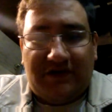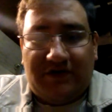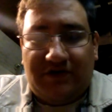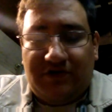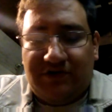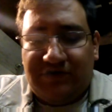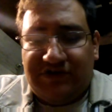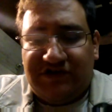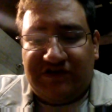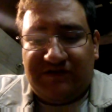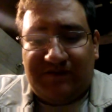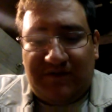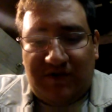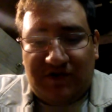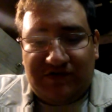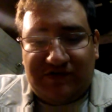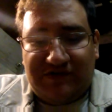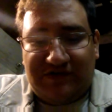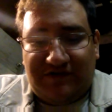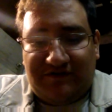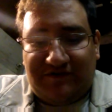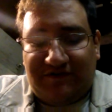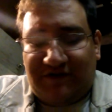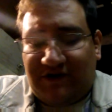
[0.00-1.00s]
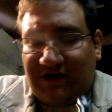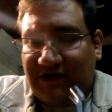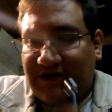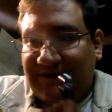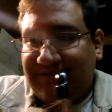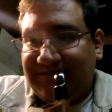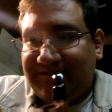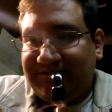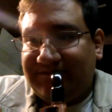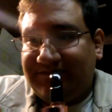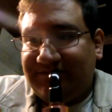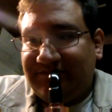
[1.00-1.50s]
Good smoke so
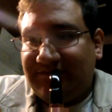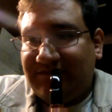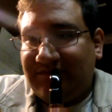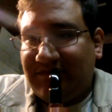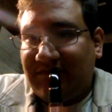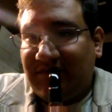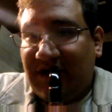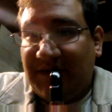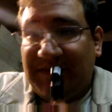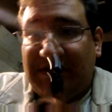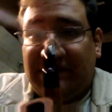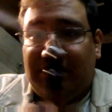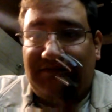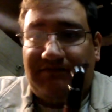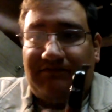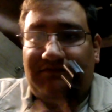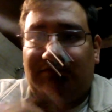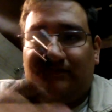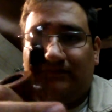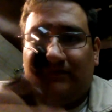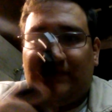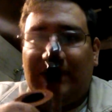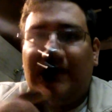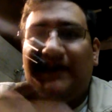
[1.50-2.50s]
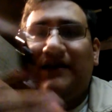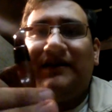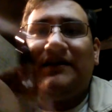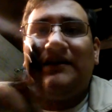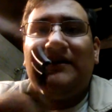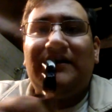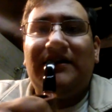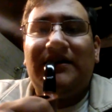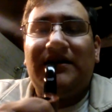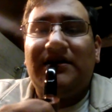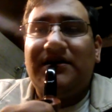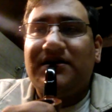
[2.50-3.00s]
far. I mean,
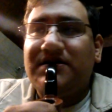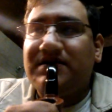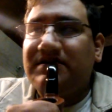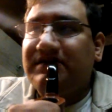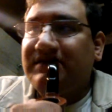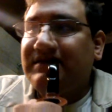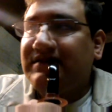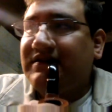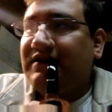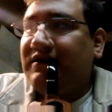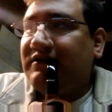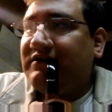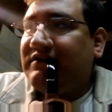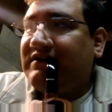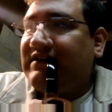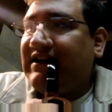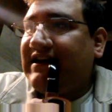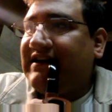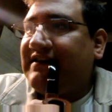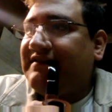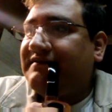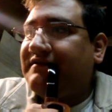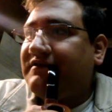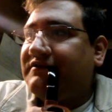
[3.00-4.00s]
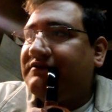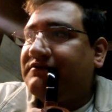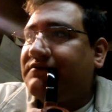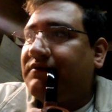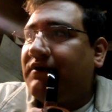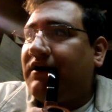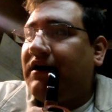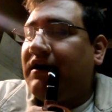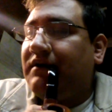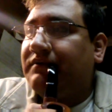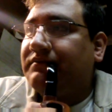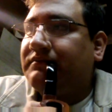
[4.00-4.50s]
good taste, good
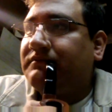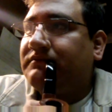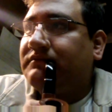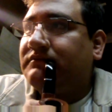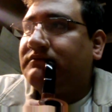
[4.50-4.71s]
draw.